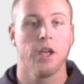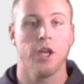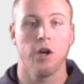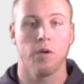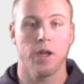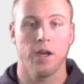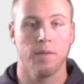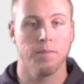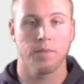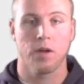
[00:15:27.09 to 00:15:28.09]
You don't need
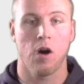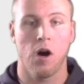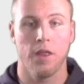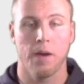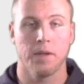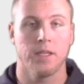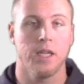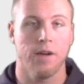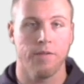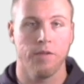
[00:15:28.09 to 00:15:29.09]
to call them and
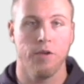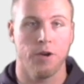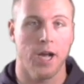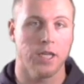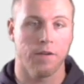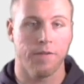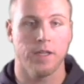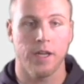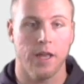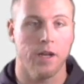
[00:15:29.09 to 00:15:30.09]
see if you guys are
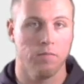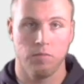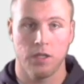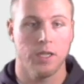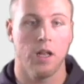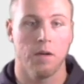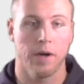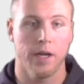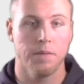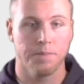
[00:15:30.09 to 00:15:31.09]
fit together. Just sell them,
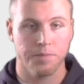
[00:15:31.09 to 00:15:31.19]
right?